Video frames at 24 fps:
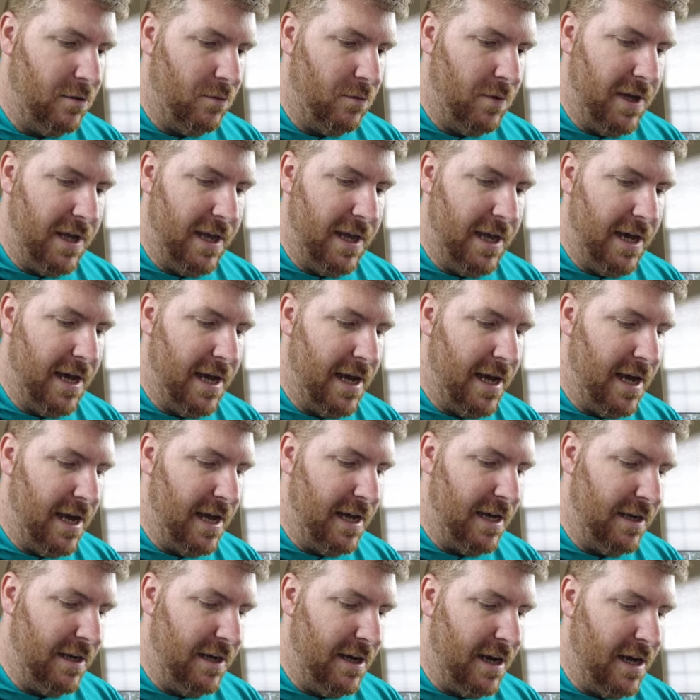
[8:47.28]
We
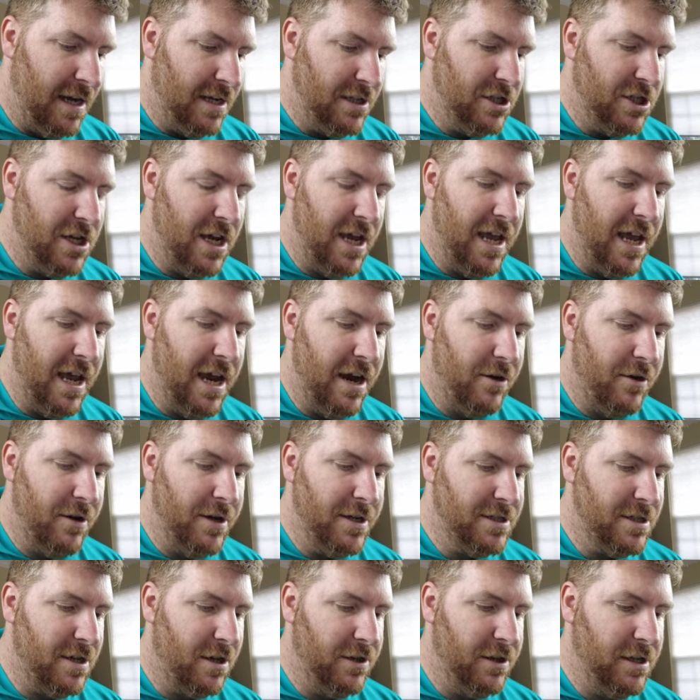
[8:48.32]
got Najee
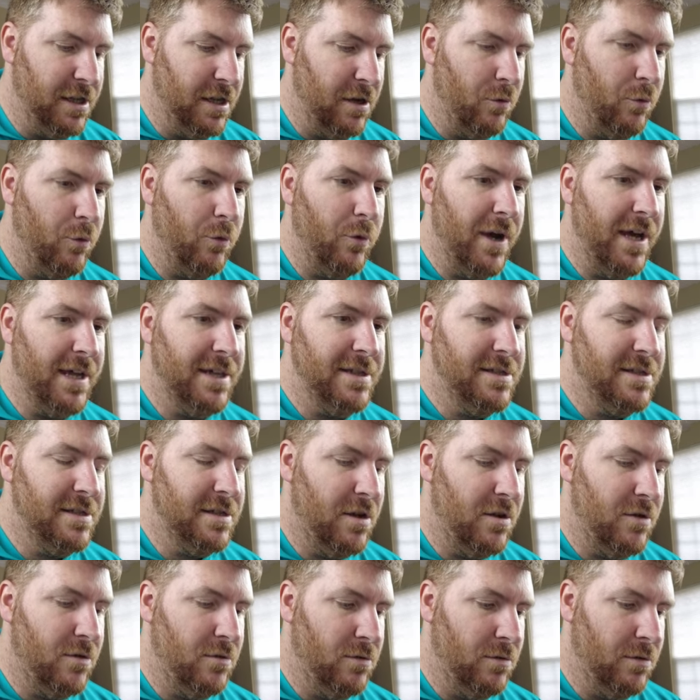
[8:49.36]
Harris on the red
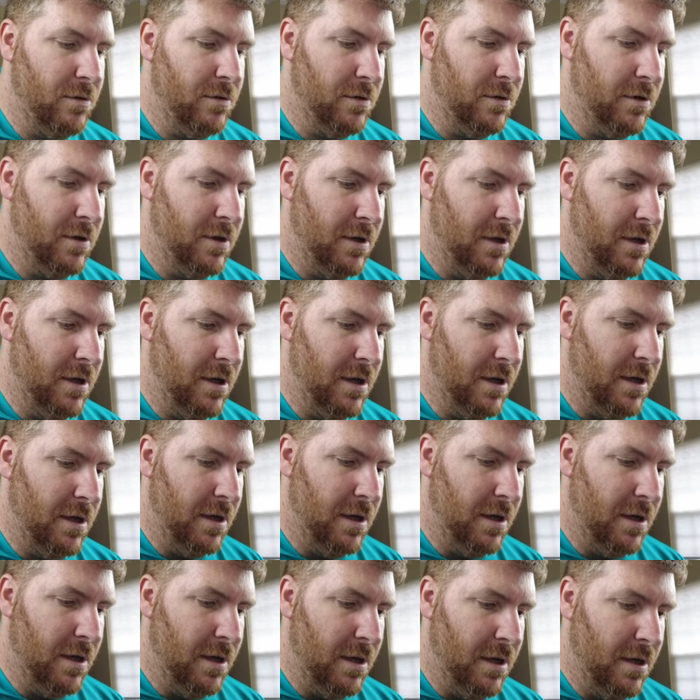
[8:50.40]
zone.
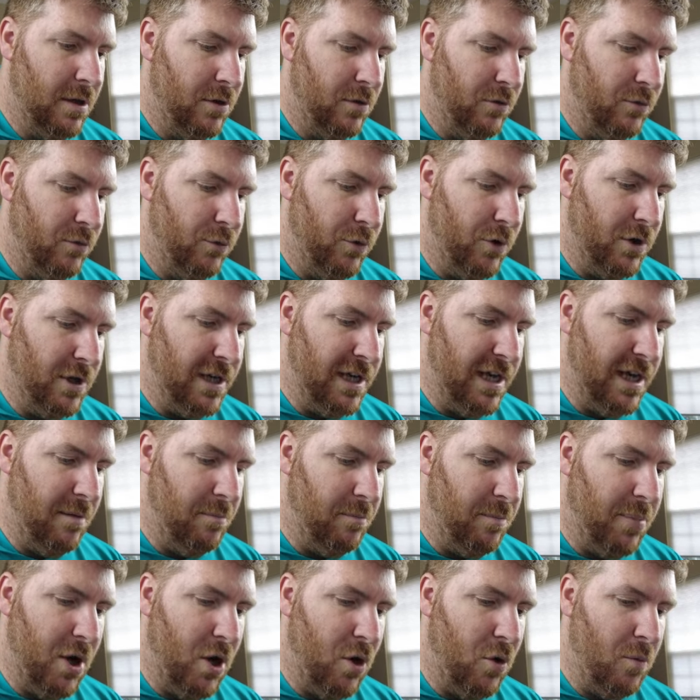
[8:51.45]
Rookie
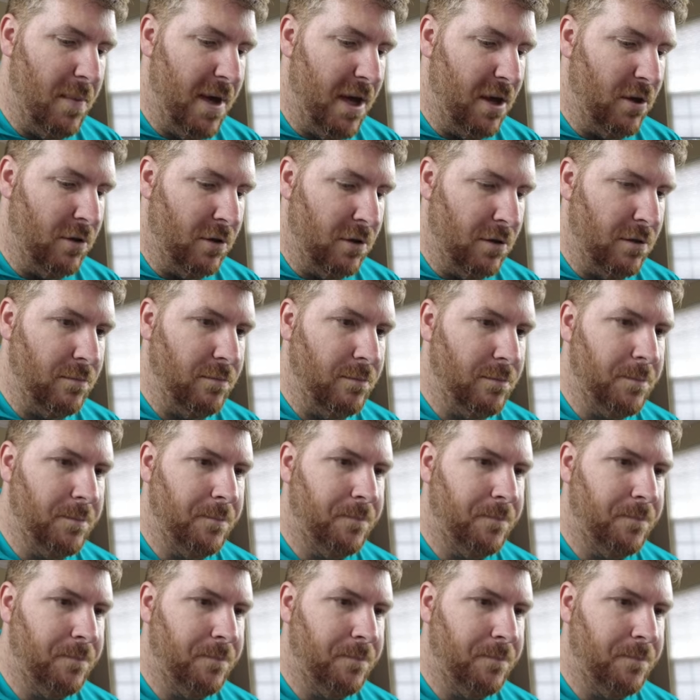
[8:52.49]
Bo Melton.